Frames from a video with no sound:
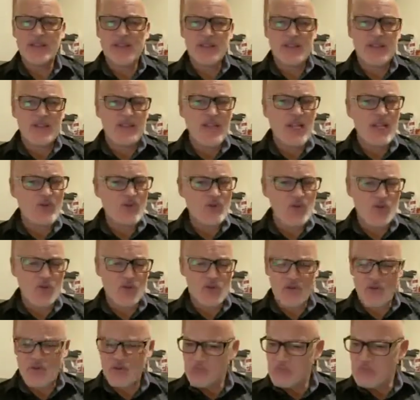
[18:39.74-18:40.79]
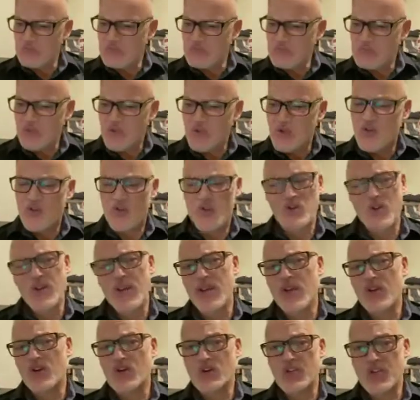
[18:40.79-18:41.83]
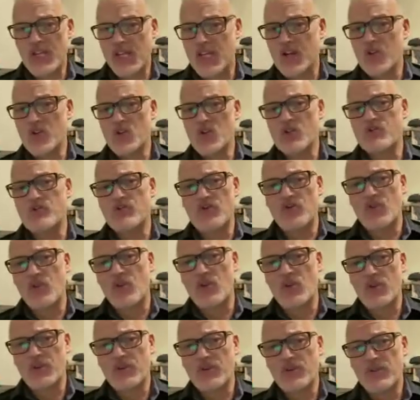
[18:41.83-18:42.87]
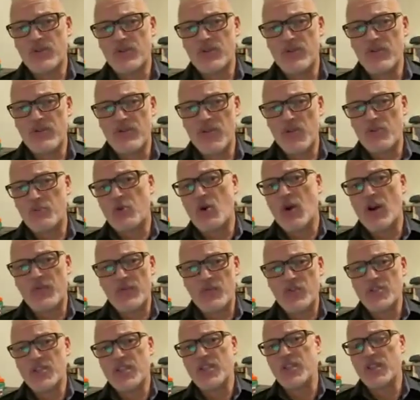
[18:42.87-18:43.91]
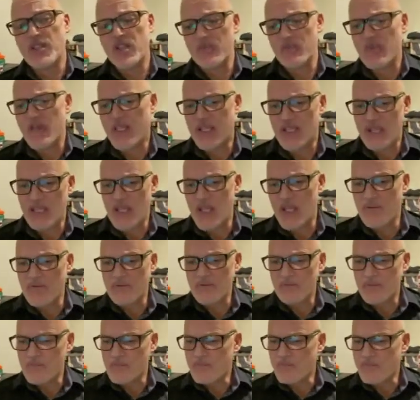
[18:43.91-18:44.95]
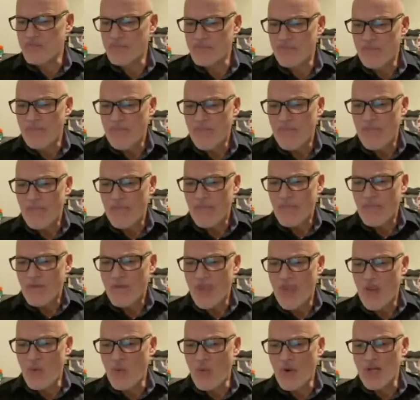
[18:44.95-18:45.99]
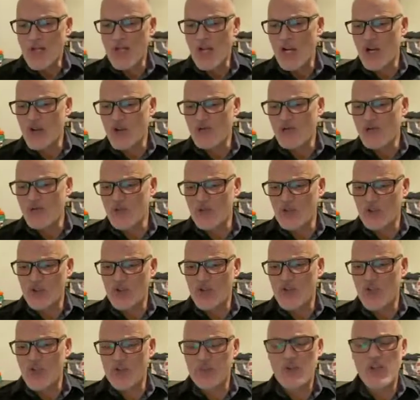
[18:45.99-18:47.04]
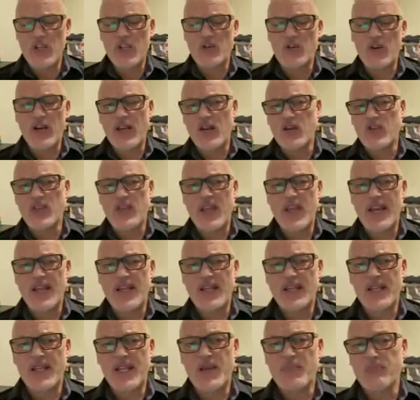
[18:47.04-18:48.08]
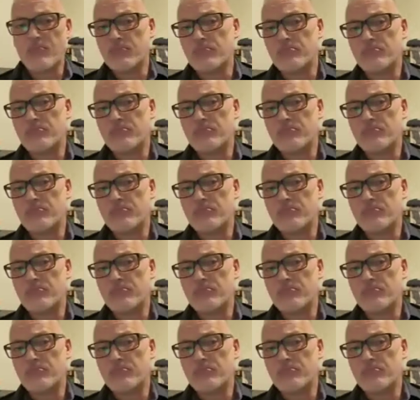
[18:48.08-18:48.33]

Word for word: that was over 300 years before the prophecy that Micah gave. And what kind of ruler could be greater than him?